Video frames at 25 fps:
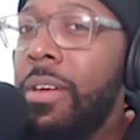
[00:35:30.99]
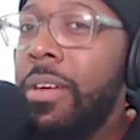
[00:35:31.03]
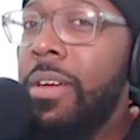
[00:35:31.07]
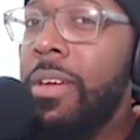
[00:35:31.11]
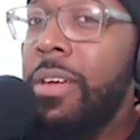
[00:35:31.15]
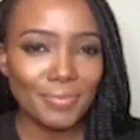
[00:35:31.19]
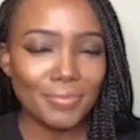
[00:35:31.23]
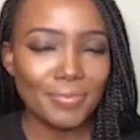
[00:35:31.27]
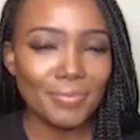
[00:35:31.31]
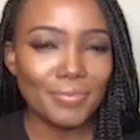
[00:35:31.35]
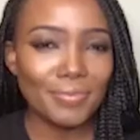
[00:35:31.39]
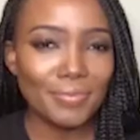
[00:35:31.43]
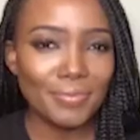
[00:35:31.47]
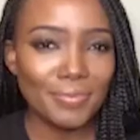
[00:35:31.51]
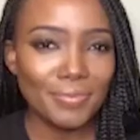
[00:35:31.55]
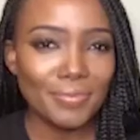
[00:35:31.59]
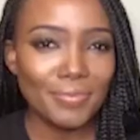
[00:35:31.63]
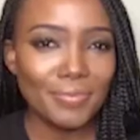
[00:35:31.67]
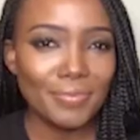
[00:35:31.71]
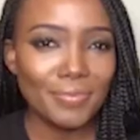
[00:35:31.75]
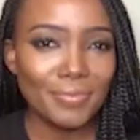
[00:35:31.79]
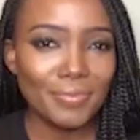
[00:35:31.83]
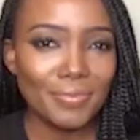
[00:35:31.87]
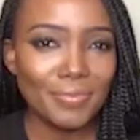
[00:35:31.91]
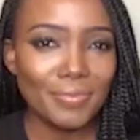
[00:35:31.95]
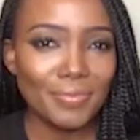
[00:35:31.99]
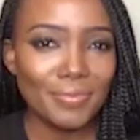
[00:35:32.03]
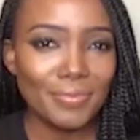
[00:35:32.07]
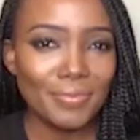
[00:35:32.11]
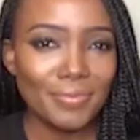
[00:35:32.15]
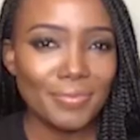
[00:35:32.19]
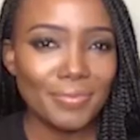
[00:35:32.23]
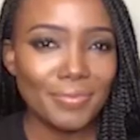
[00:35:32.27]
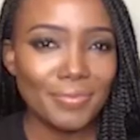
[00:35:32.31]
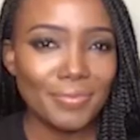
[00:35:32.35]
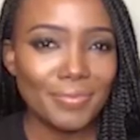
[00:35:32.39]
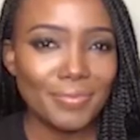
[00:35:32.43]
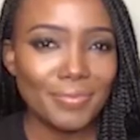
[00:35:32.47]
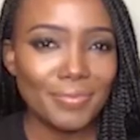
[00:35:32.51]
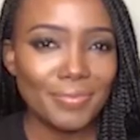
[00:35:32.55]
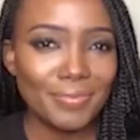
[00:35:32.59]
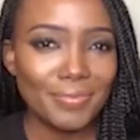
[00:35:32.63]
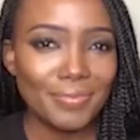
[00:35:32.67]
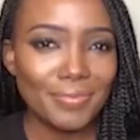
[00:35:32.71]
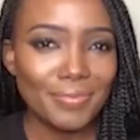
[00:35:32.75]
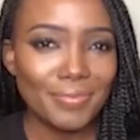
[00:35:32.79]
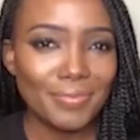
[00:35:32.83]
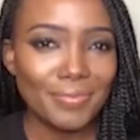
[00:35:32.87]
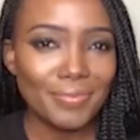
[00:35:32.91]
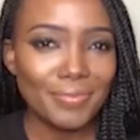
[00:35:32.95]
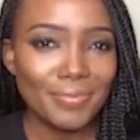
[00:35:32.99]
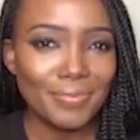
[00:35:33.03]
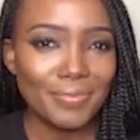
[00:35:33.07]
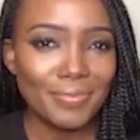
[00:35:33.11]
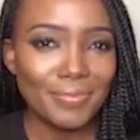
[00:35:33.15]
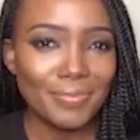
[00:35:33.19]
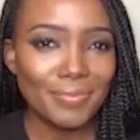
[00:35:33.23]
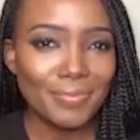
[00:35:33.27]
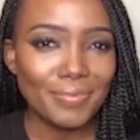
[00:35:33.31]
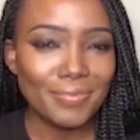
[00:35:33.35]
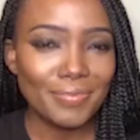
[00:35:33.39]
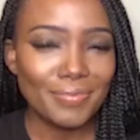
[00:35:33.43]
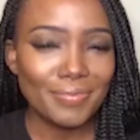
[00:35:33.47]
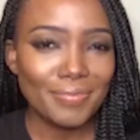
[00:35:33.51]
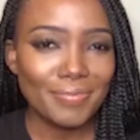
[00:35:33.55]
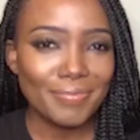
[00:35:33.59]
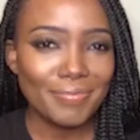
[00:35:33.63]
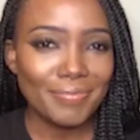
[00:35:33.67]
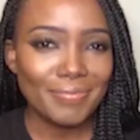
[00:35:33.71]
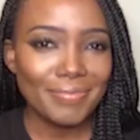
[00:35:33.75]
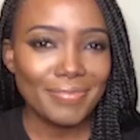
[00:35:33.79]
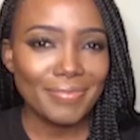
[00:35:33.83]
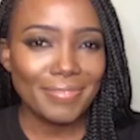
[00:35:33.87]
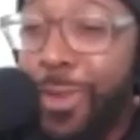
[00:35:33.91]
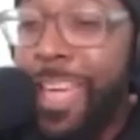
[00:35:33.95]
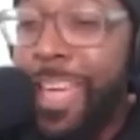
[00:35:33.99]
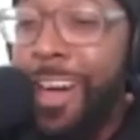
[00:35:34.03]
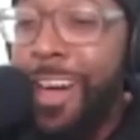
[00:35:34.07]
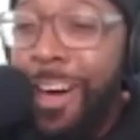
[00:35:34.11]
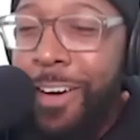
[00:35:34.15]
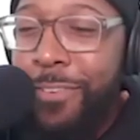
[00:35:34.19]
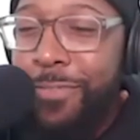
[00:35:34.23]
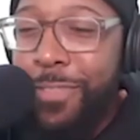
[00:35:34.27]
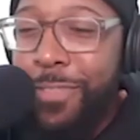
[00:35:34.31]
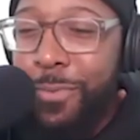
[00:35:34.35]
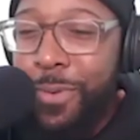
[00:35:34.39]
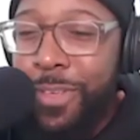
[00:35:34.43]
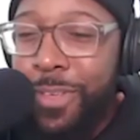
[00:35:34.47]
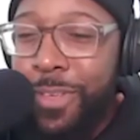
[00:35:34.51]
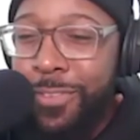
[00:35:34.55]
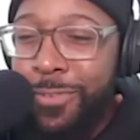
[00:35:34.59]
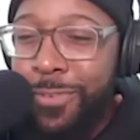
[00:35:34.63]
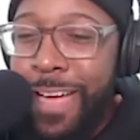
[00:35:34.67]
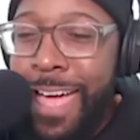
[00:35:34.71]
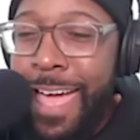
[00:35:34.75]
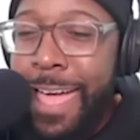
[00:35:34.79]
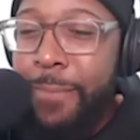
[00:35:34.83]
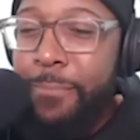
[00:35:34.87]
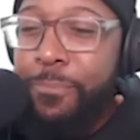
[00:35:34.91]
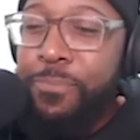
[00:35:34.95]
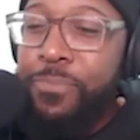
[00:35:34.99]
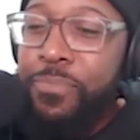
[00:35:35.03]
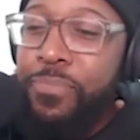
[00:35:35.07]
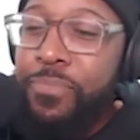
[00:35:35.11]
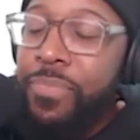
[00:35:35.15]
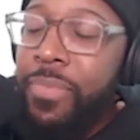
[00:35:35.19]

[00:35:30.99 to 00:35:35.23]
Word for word: Mm. Why would you want to put yourself through that straight afterwards, right?